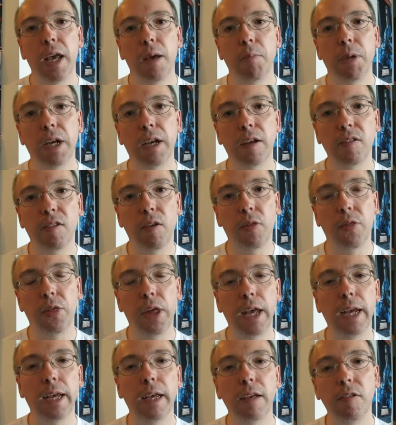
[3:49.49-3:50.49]
Because the
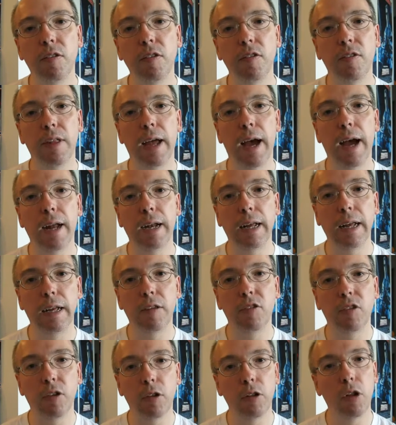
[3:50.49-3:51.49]
thing is that
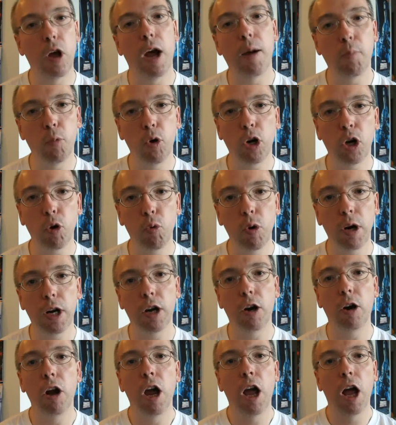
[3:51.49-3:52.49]
it's a lot more
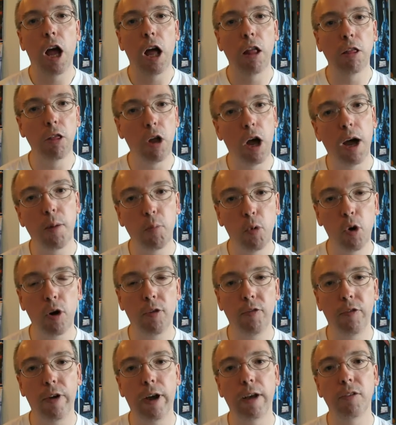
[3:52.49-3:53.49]
quicker, a lot more
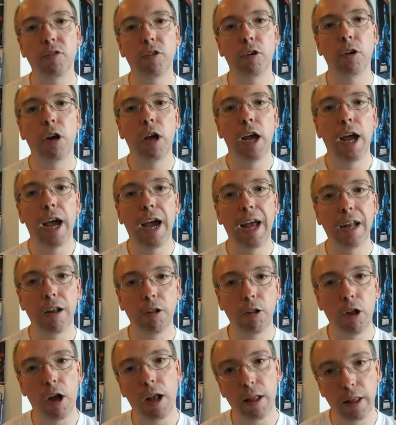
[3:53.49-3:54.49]
faster, and a
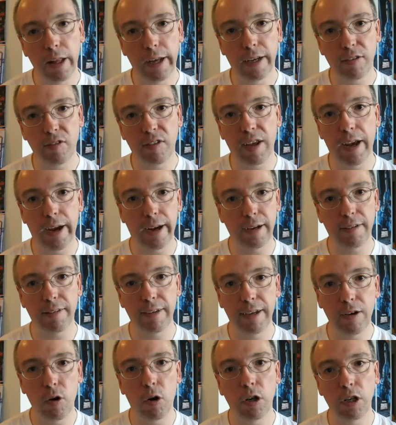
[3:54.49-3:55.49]
lot less
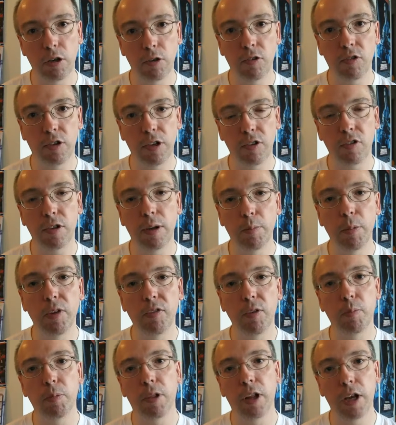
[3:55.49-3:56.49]
taxing on your system if
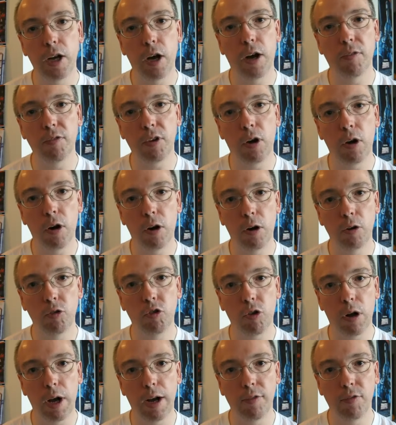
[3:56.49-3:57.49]
you play off the hard
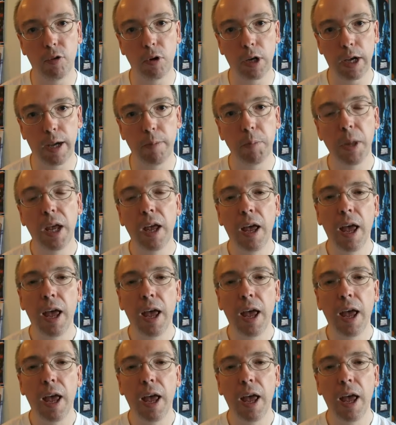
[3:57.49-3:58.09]
drive, okay?